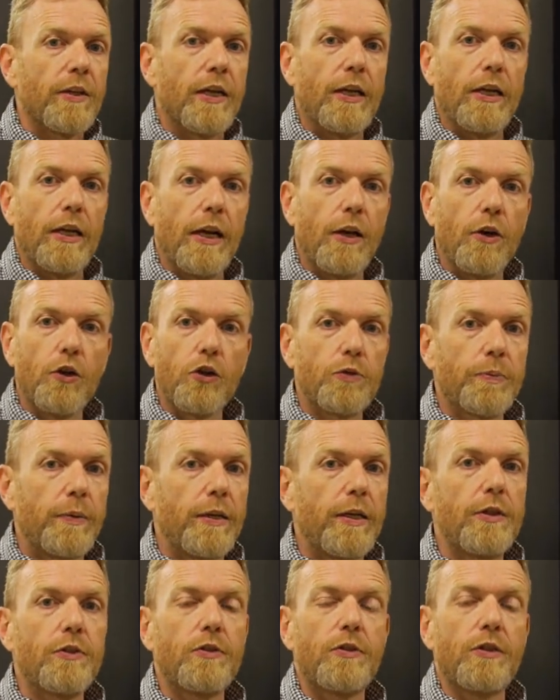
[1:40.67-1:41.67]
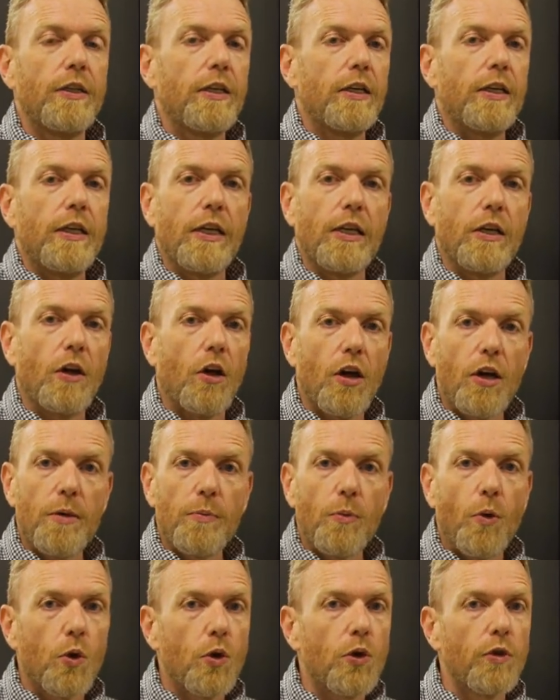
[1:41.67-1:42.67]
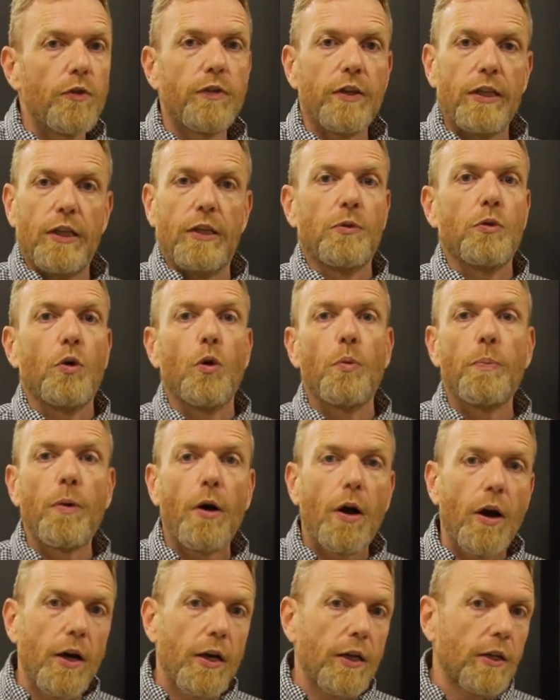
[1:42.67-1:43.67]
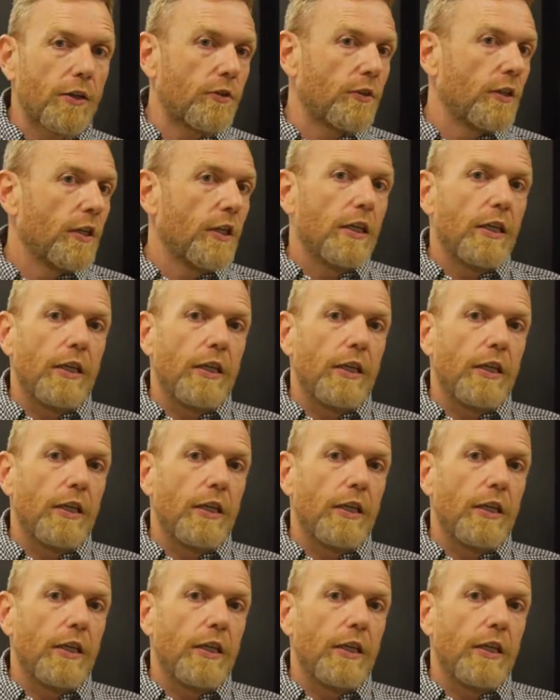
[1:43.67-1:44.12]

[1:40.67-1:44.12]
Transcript: in aerospace, in automotive, in robotics,